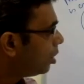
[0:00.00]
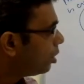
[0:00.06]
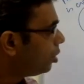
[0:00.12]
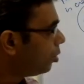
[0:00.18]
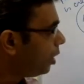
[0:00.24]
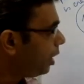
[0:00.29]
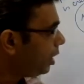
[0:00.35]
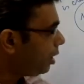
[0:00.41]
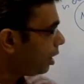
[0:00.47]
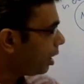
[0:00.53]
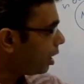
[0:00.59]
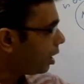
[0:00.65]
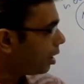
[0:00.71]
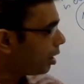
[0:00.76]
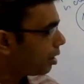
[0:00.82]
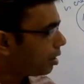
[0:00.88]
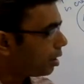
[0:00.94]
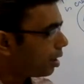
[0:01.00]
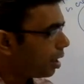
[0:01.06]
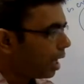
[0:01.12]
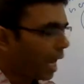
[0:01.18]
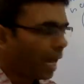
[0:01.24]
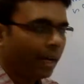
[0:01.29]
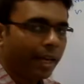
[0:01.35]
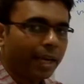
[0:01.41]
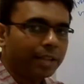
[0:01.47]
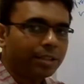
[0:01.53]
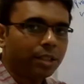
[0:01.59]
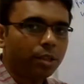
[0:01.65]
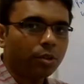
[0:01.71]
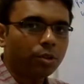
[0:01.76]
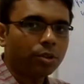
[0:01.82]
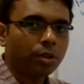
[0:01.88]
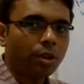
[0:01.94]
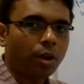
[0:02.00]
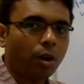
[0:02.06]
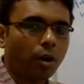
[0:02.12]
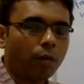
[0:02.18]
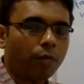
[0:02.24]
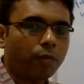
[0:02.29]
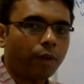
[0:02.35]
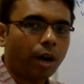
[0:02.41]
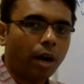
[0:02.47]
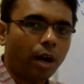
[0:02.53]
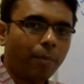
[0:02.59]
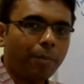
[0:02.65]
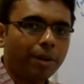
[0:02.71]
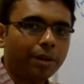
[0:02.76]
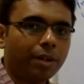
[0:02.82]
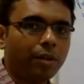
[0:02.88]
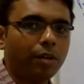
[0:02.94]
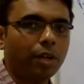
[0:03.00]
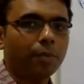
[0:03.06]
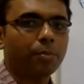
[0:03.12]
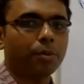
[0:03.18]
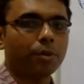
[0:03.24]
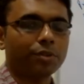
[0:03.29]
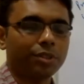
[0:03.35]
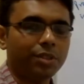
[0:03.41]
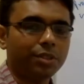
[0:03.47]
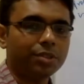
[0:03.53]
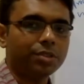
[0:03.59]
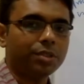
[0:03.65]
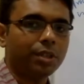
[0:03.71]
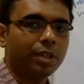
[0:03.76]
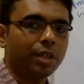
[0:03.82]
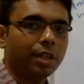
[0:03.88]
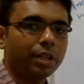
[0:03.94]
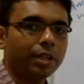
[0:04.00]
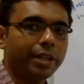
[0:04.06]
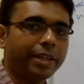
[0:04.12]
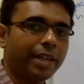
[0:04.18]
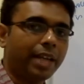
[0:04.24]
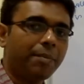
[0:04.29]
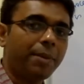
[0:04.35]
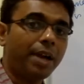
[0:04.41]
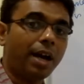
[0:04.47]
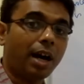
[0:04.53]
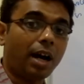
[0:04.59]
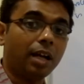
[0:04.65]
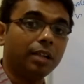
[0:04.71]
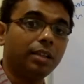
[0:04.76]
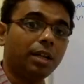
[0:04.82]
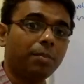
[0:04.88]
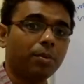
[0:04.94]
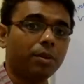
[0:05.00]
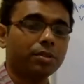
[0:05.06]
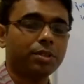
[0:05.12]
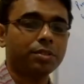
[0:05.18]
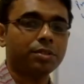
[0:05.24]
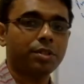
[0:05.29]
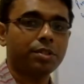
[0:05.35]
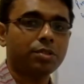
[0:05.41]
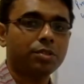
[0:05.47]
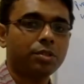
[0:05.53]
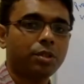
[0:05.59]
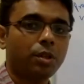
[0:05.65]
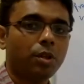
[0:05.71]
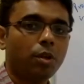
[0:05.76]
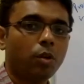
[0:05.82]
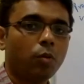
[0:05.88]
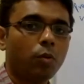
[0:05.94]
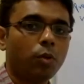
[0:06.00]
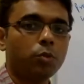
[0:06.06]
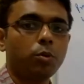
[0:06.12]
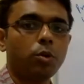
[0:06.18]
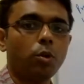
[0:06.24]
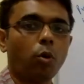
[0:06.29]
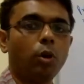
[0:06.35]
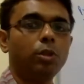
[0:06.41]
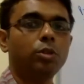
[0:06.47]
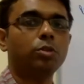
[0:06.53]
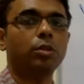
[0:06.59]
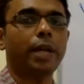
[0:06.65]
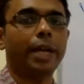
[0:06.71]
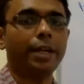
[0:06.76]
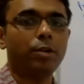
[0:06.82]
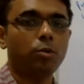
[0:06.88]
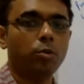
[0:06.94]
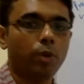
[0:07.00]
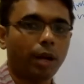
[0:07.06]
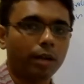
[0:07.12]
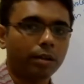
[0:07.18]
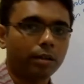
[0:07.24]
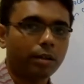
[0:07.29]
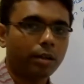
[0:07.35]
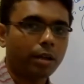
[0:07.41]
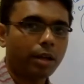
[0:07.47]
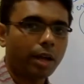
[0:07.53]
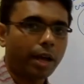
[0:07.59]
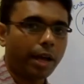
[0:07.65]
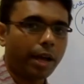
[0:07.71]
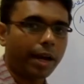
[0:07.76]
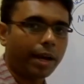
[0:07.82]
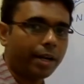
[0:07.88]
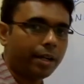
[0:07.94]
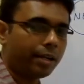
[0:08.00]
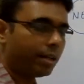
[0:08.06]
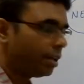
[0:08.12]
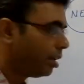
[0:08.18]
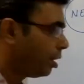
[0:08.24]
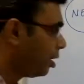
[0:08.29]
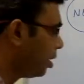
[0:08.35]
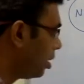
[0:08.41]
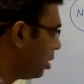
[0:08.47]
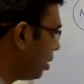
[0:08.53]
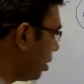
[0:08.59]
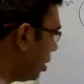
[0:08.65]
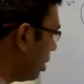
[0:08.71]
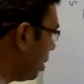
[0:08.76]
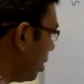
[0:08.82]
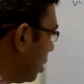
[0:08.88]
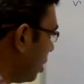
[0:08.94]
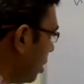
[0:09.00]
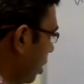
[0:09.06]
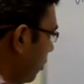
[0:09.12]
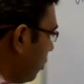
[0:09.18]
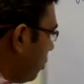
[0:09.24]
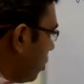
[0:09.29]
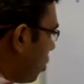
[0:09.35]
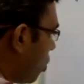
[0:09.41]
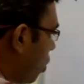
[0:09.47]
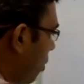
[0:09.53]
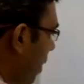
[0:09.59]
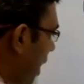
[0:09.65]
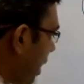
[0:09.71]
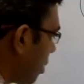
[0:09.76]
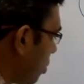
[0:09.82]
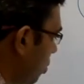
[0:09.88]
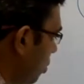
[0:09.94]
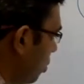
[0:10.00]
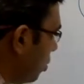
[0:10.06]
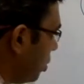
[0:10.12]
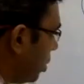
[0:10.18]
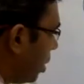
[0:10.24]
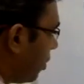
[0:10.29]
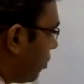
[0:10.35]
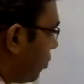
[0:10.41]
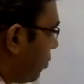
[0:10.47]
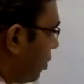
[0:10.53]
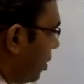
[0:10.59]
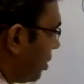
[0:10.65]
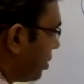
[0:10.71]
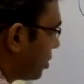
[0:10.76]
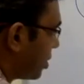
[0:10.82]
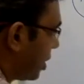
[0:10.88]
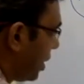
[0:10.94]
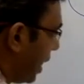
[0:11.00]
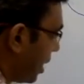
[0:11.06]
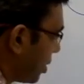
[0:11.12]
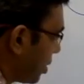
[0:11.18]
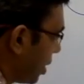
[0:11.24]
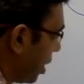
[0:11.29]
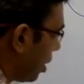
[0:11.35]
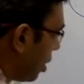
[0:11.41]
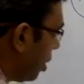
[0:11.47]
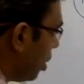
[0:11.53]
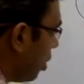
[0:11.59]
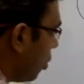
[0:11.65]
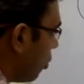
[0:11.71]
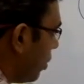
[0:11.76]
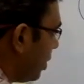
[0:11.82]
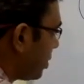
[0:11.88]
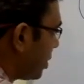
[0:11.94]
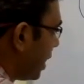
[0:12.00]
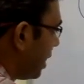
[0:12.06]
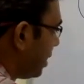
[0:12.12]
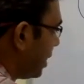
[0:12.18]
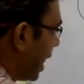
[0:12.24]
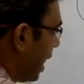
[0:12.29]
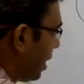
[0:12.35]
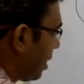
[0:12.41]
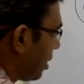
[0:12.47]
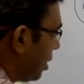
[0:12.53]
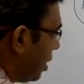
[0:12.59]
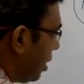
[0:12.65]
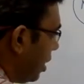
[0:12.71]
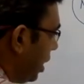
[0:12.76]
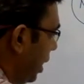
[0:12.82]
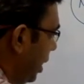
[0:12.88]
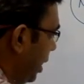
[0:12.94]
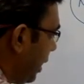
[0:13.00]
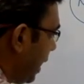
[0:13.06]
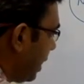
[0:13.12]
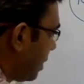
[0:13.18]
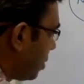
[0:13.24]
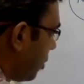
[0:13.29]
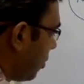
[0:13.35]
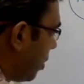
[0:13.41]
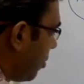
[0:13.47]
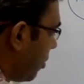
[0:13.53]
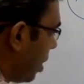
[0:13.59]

during an execution of a particular process, there can be other processes which would also like to run. And if you go back to the first lecture, we said that in case of a